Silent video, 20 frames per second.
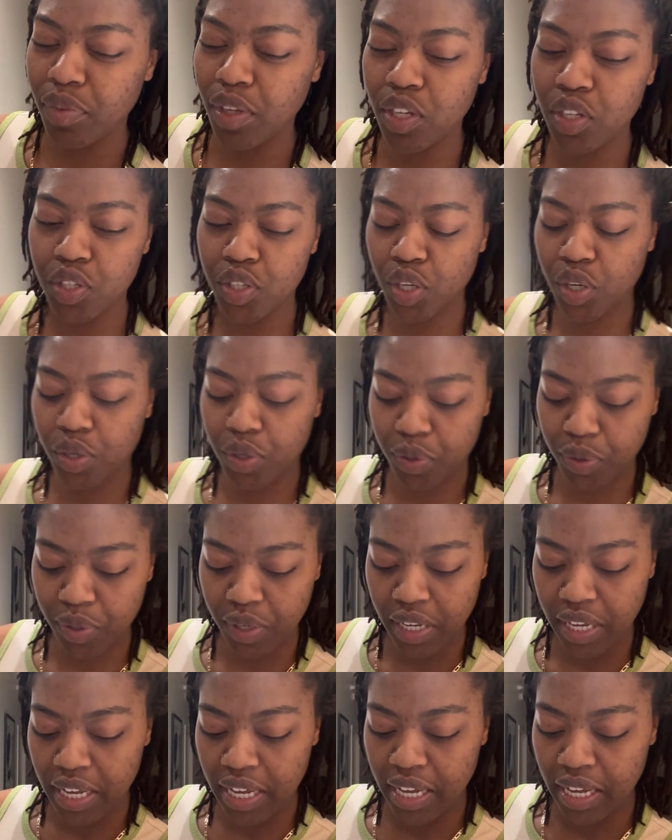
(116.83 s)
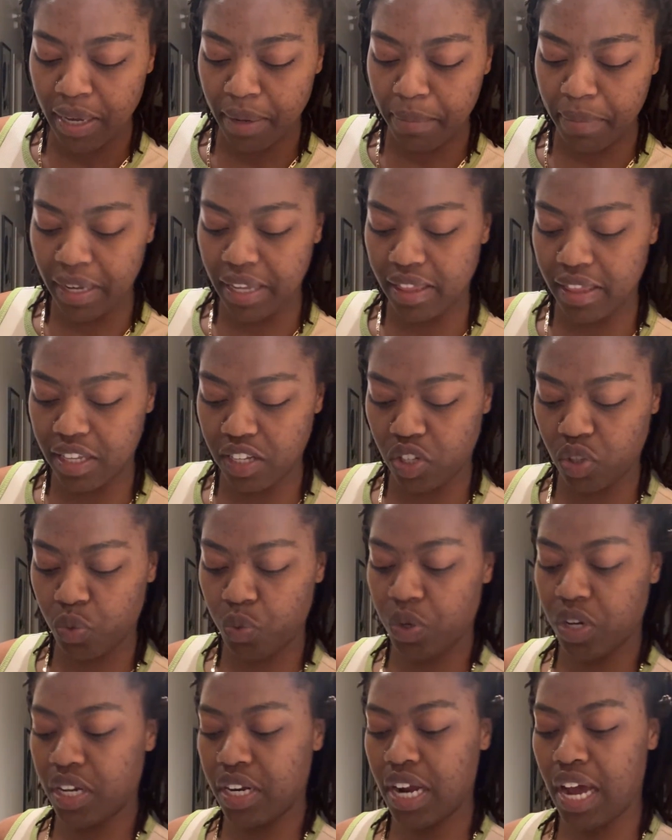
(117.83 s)
So, but this
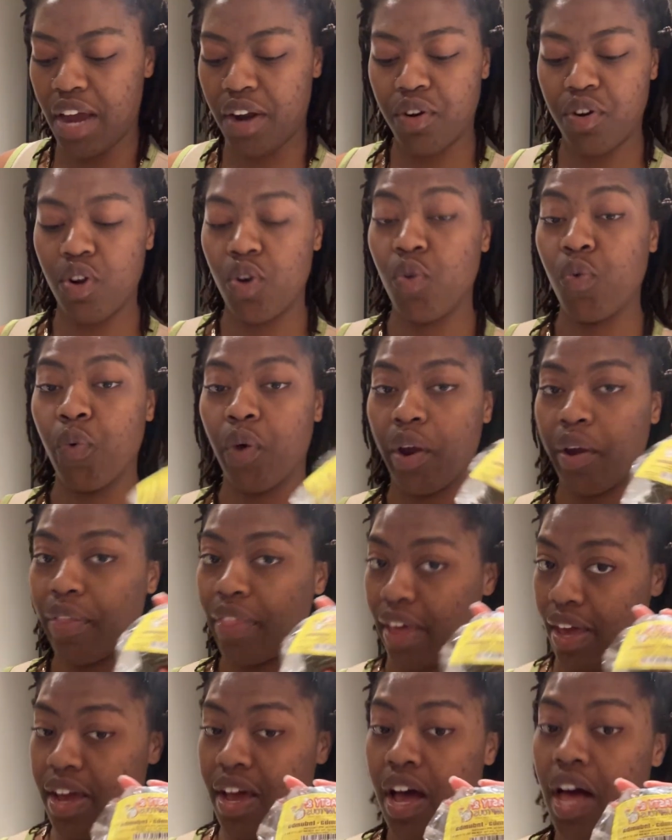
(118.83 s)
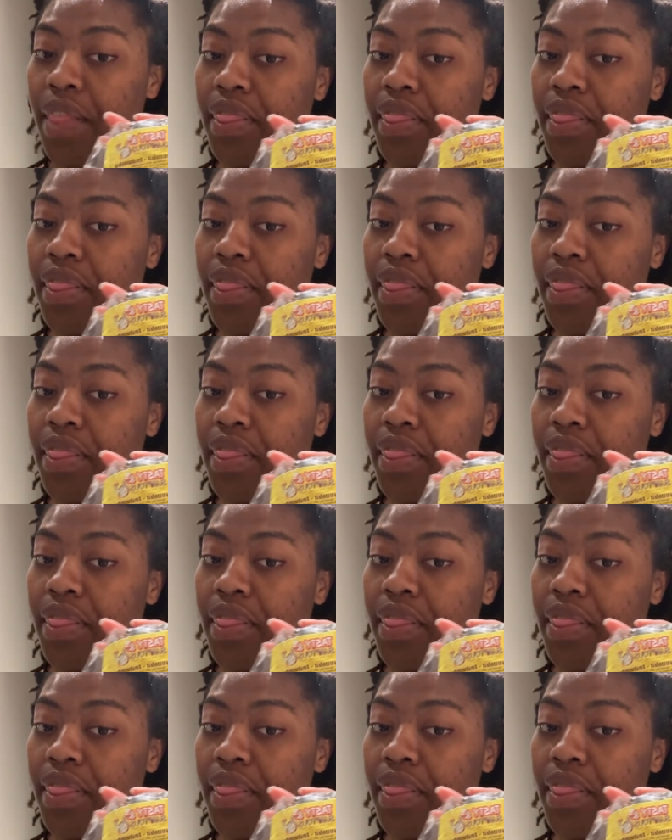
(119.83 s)
one, I don't know where they got